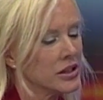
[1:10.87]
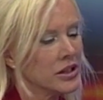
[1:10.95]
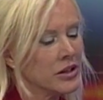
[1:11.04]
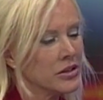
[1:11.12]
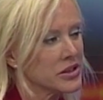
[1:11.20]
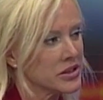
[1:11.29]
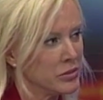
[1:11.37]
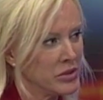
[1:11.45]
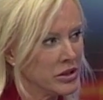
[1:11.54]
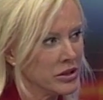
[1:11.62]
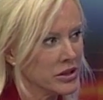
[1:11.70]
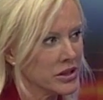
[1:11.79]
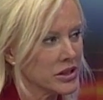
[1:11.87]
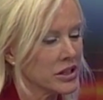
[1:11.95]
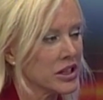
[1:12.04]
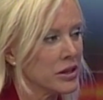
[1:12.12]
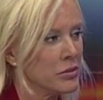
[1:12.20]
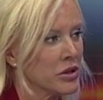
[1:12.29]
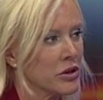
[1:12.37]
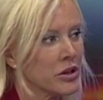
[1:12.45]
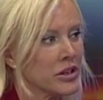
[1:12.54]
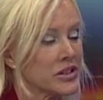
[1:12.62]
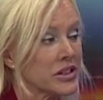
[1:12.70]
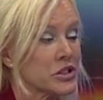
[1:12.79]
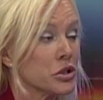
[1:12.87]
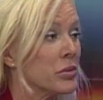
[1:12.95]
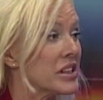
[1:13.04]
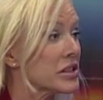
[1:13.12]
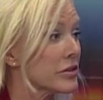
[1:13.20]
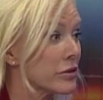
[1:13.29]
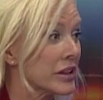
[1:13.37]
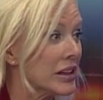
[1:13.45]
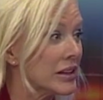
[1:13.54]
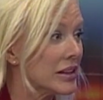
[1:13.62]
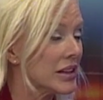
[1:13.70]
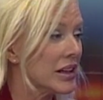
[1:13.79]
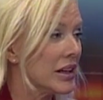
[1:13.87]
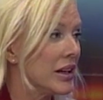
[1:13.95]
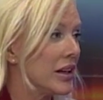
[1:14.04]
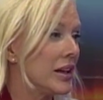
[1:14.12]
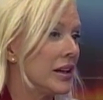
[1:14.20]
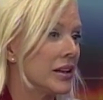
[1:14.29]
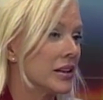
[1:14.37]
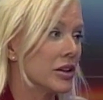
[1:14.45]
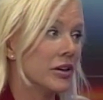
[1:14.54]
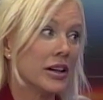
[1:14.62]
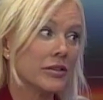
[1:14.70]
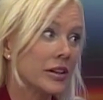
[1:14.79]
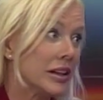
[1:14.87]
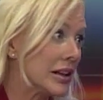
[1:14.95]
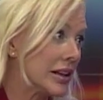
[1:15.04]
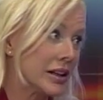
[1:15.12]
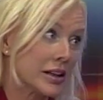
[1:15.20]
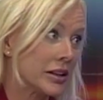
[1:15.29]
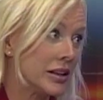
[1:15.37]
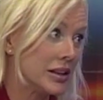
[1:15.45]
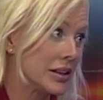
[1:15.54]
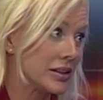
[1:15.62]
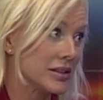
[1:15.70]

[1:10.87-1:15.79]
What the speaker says: go to seminars to come across as your best friend, and quite frankly, they're not.